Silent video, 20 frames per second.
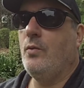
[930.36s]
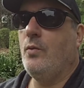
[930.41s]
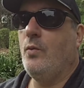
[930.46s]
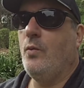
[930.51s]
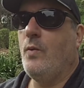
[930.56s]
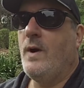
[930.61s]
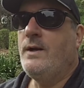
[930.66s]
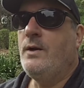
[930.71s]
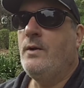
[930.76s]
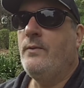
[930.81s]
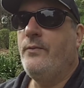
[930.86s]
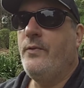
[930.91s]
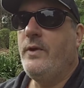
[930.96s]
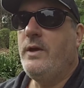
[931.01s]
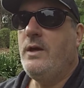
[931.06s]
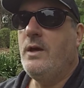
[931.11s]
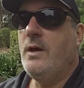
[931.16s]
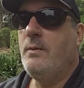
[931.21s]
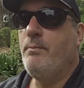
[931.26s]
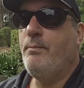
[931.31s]
one of
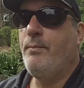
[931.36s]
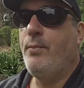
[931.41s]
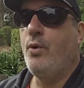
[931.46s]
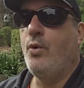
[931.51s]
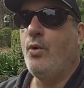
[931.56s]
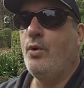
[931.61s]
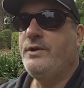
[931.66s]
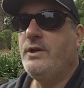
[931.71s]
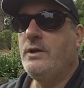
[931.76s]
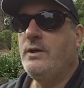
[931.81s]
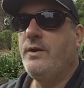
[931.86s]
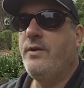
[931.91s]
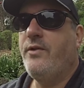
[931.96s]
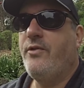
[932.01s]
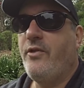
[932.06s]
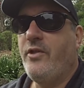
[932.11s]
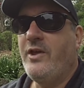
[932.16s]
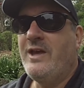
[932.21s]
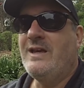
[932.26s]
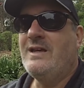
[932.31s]
the important
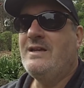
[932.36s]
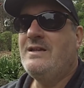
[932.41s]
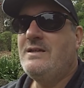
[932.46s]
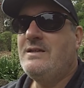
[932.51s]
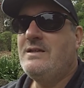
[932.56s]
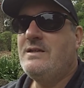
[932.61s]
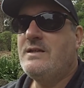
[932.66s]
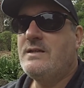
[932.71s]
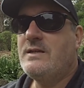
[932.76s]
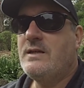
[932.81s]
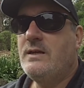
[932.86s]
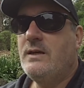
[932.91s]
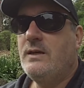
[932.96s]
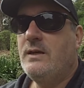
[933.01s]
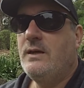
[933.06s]
things